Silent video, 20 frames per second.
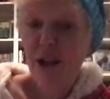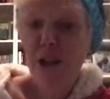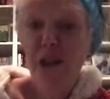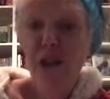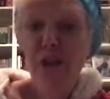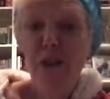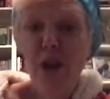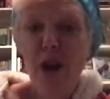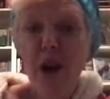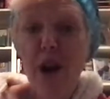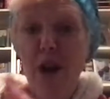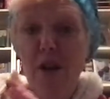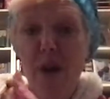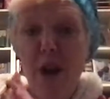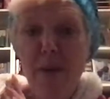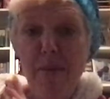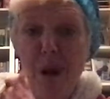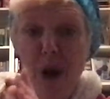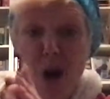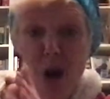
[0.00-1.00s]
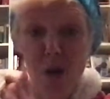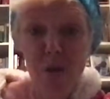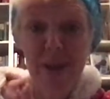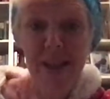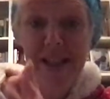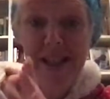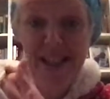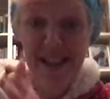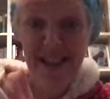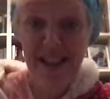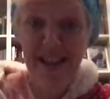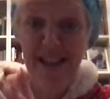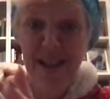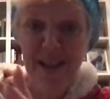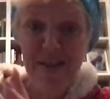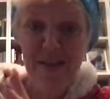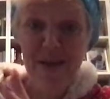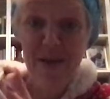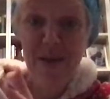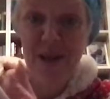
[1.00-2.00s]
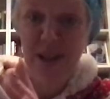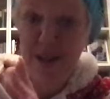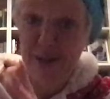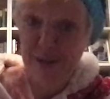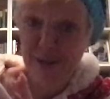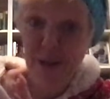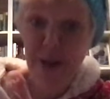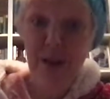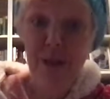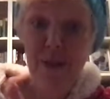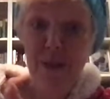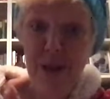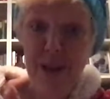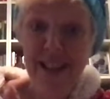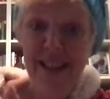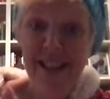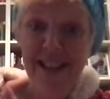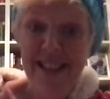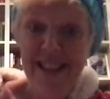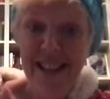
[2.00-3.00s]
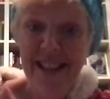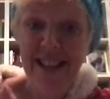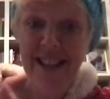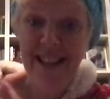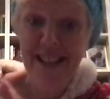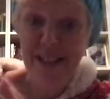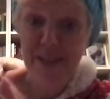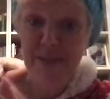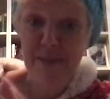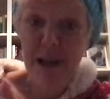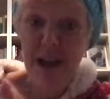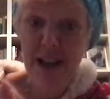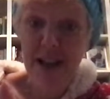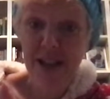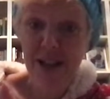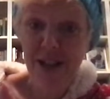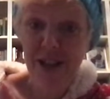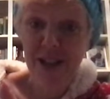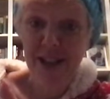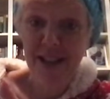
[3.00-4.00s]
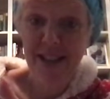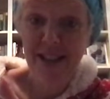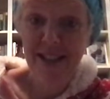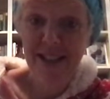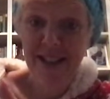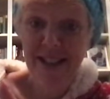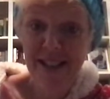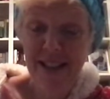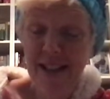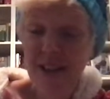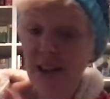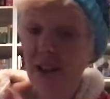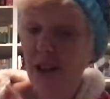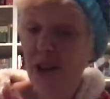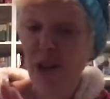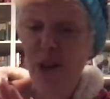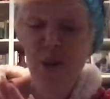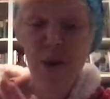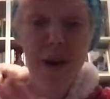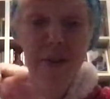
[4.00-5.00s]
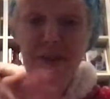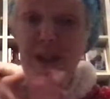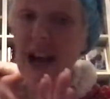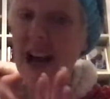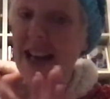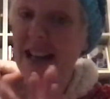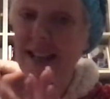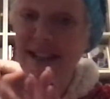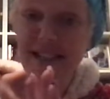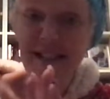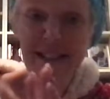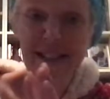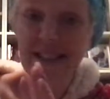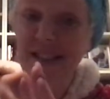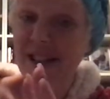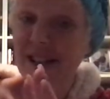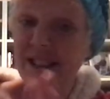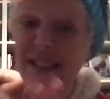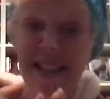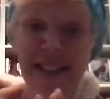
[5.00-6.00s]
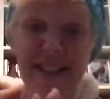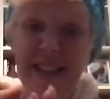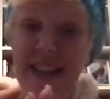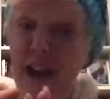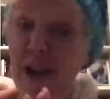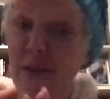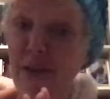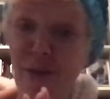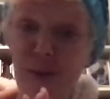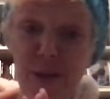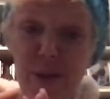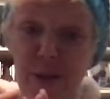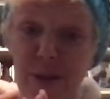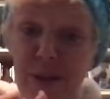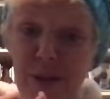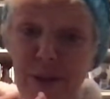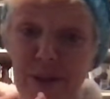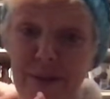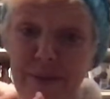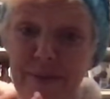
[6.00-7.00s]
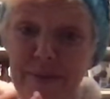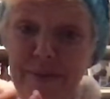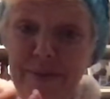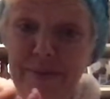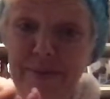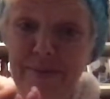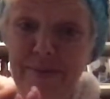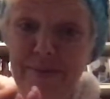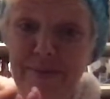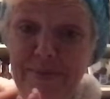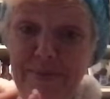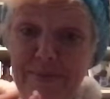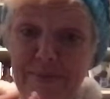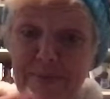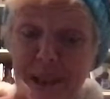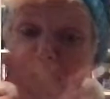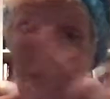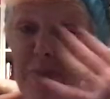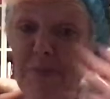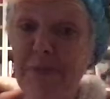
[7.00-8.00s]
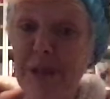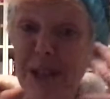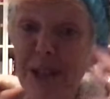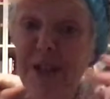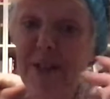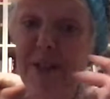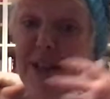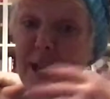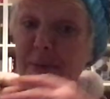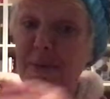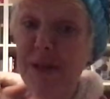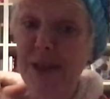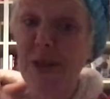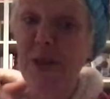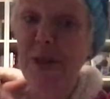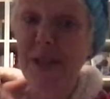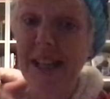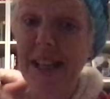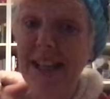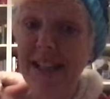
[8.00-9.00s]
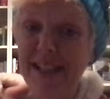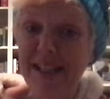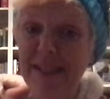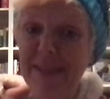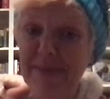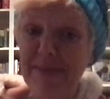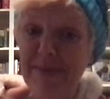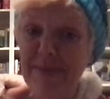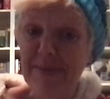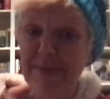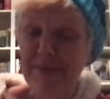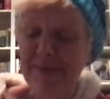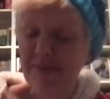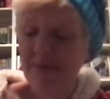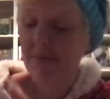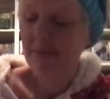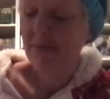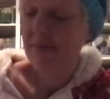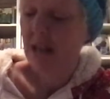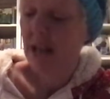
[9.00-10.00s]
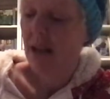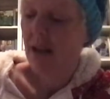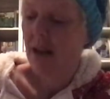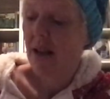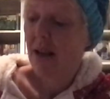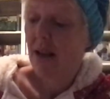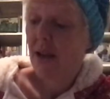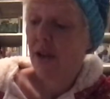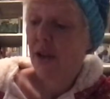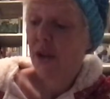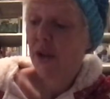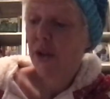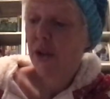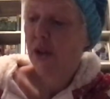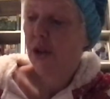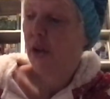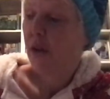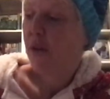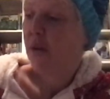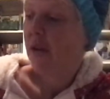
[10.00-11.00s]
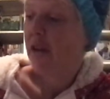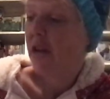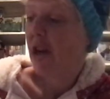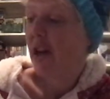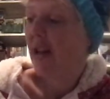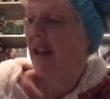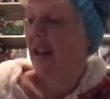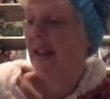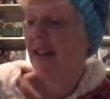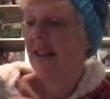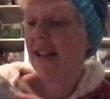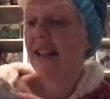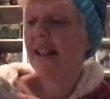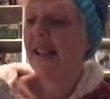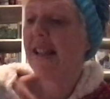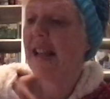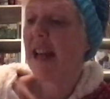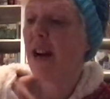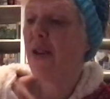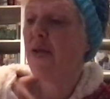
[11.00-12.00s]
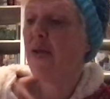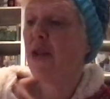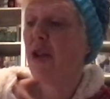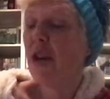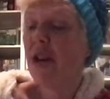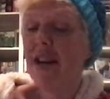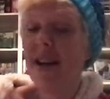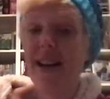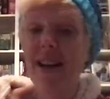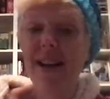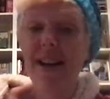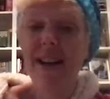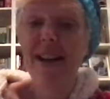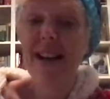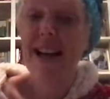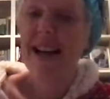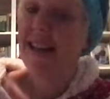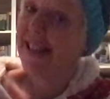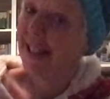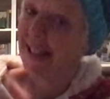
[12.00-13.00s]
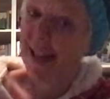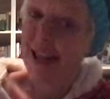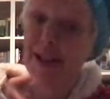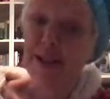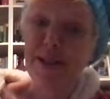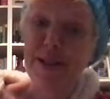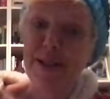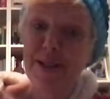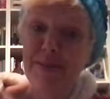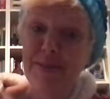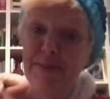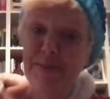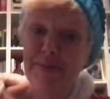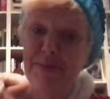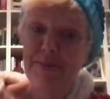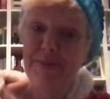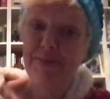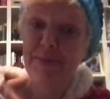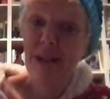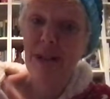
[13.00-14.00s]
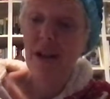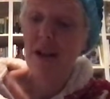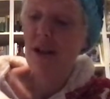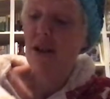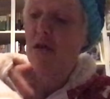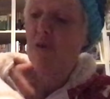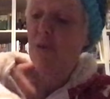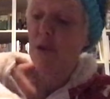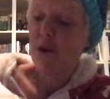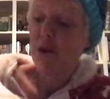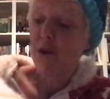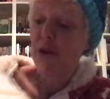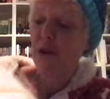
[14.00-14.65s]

You know how I'm always thinking about innovative ways to send things in packaging? You have got, just sit down, folks. I'm teary, I'm so excited. So Donna, this is how Donna has sent both